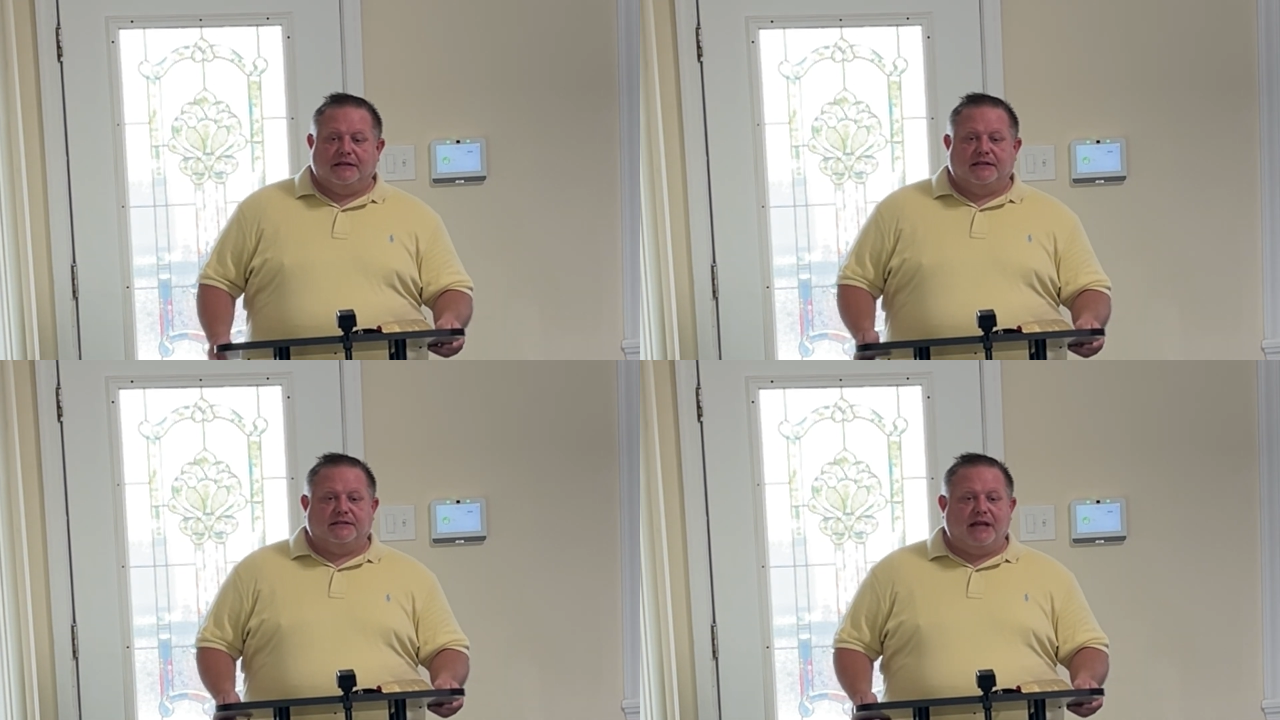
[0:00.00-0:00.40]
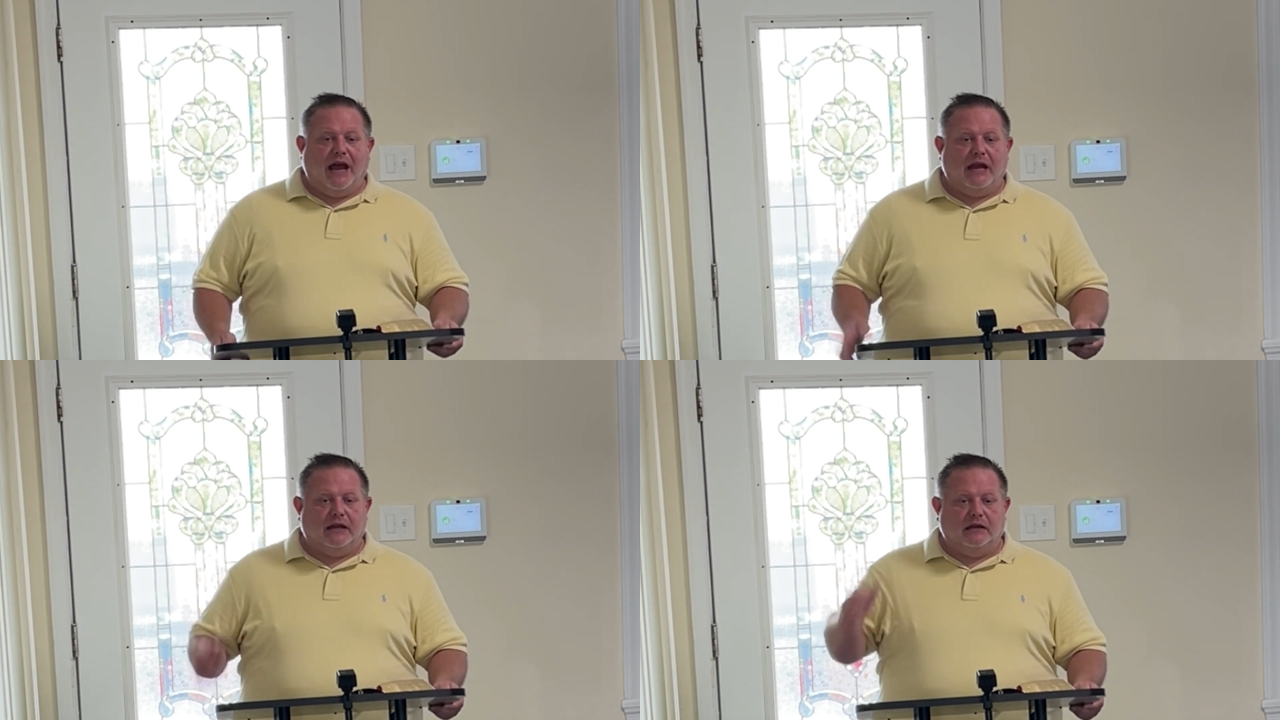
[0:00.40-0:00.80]

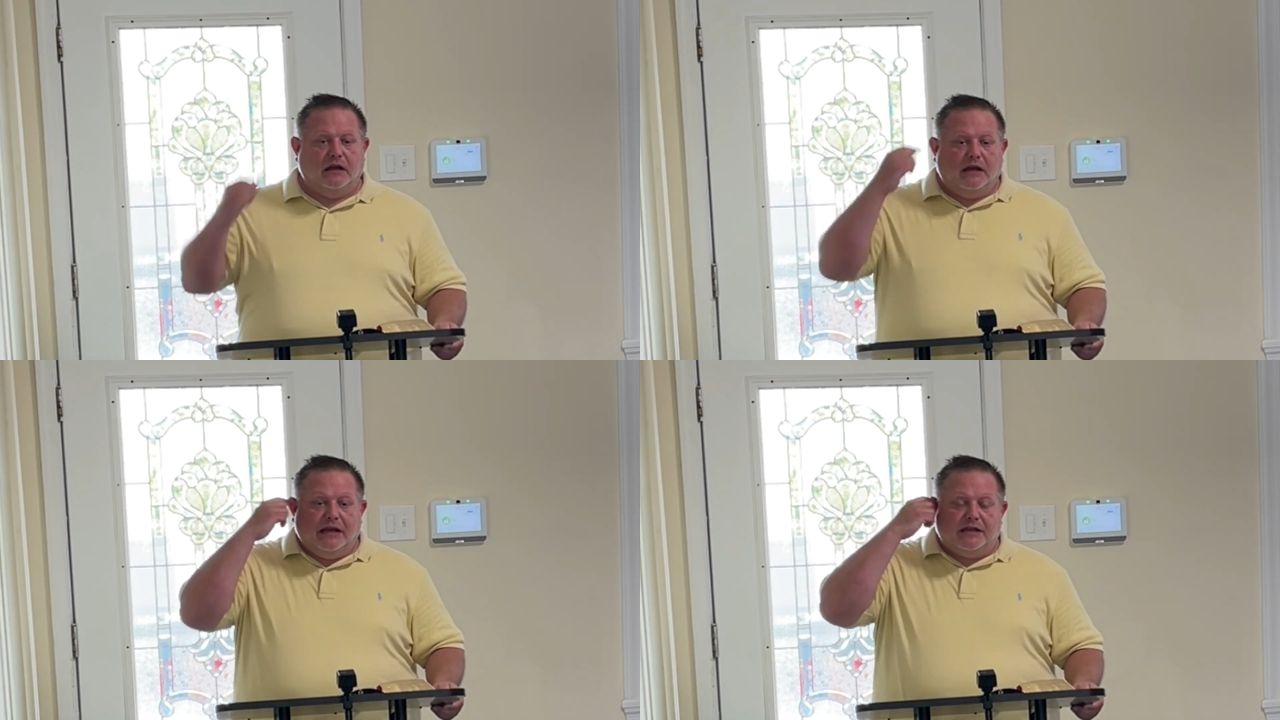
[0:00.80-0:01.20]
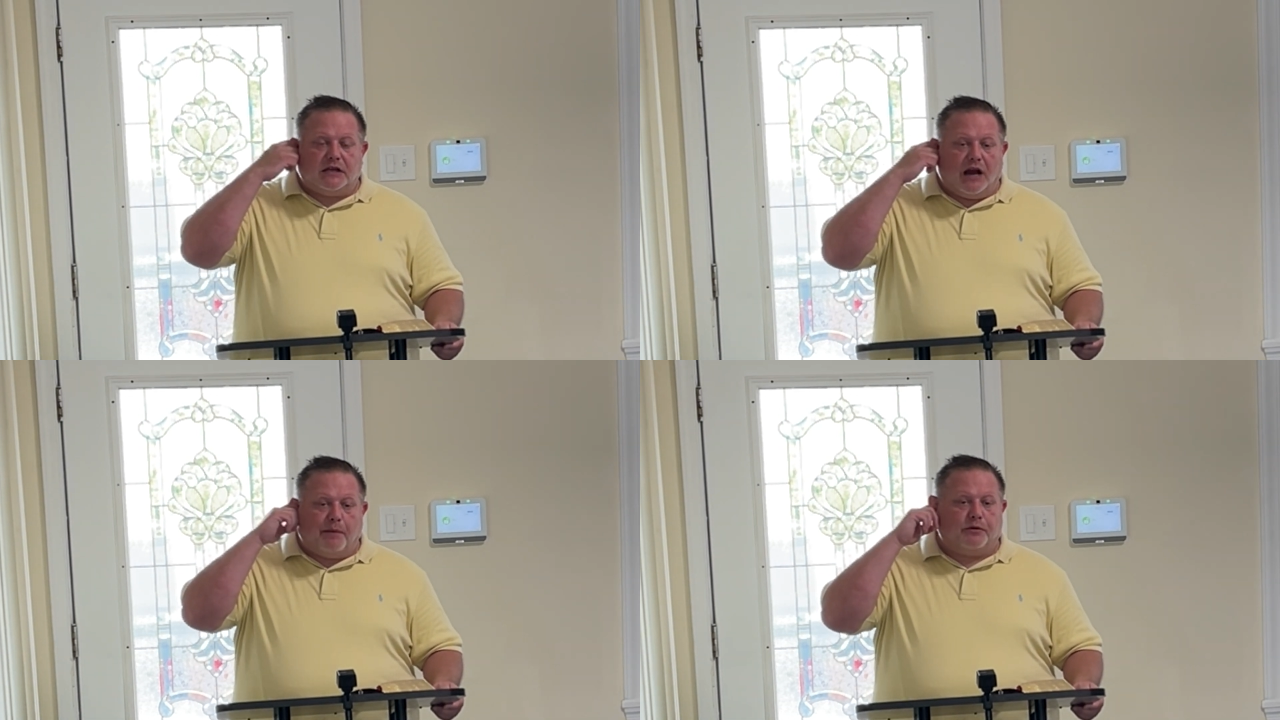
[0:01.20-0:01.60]
today is
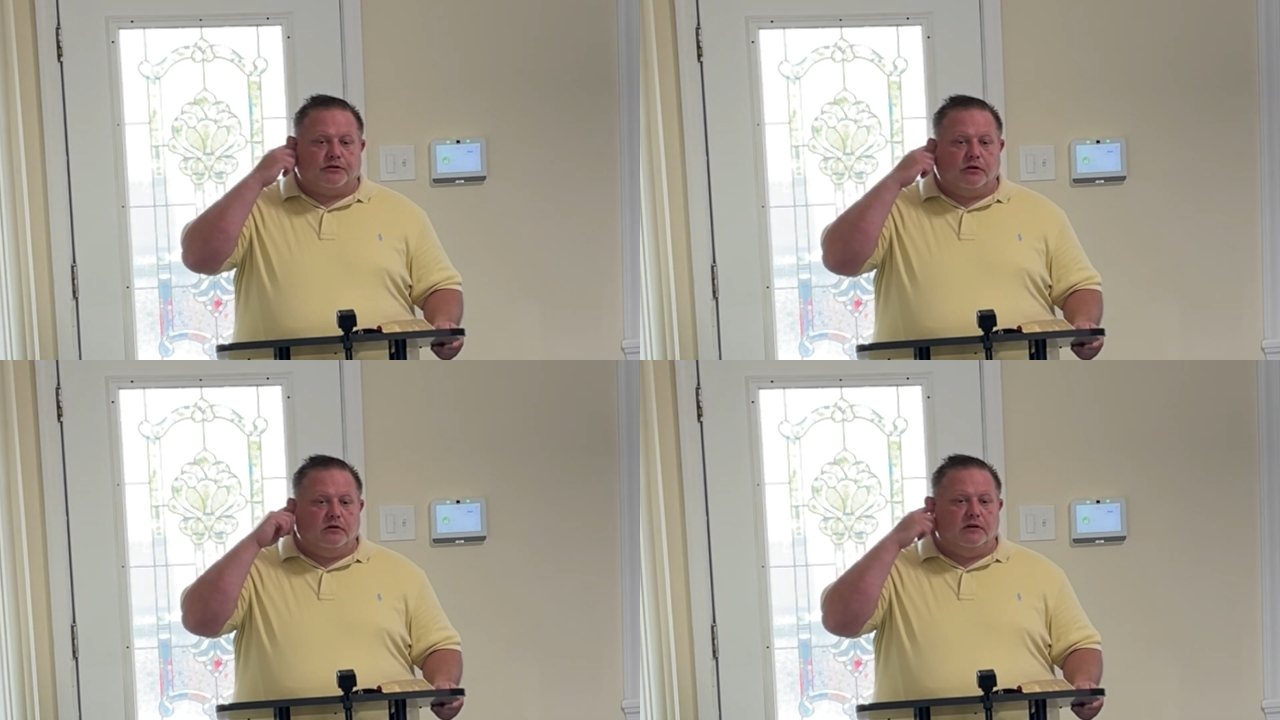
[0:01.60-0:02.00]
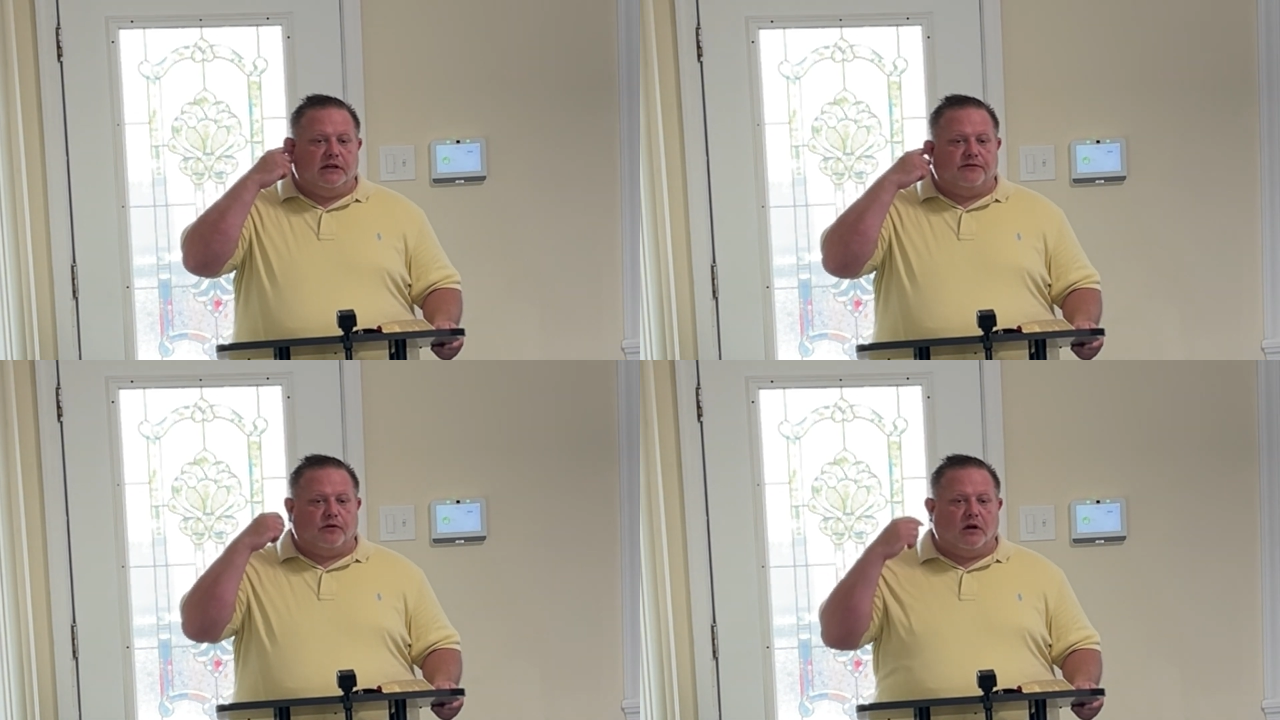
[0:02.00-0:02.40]
an
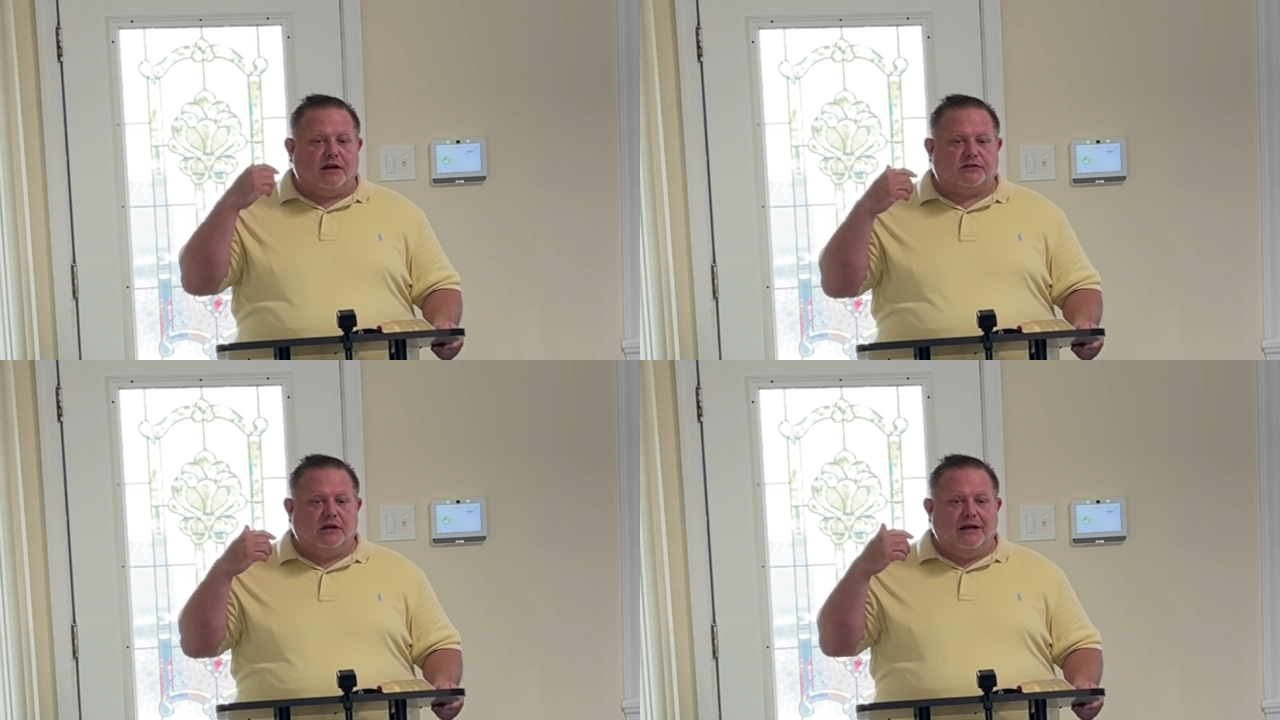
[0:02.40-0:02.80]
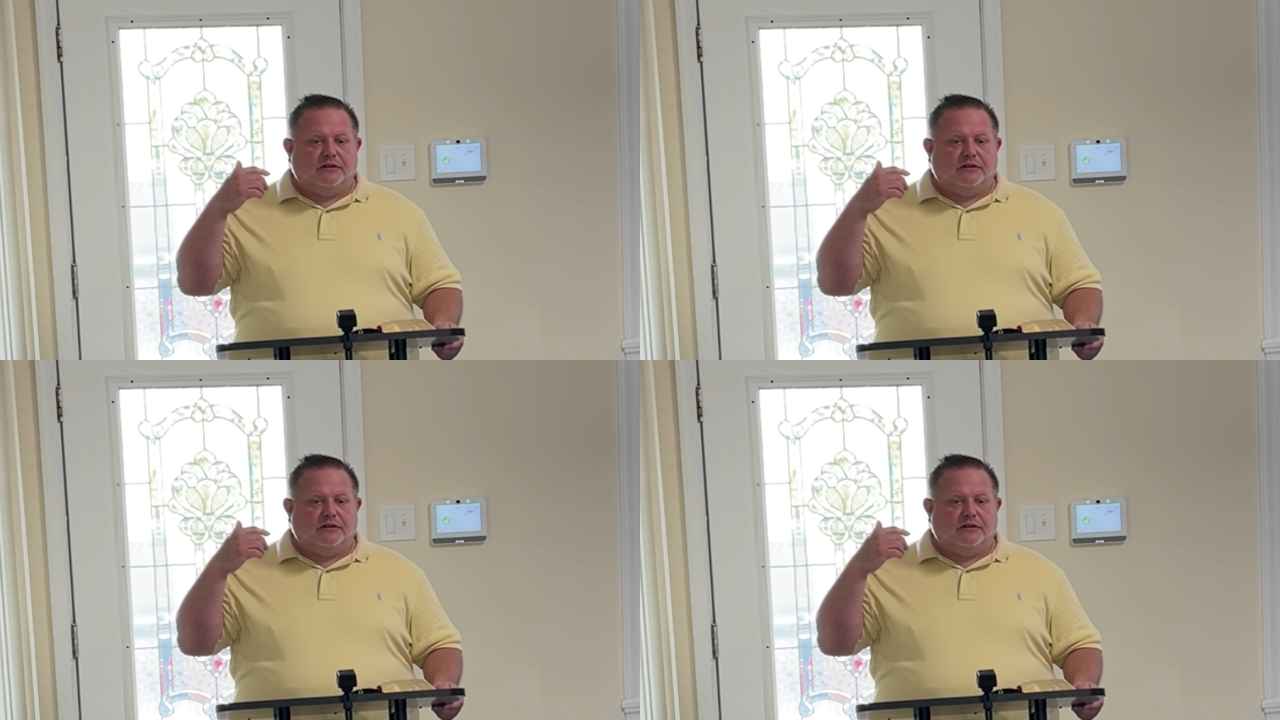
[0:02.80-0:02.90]
opportunity for us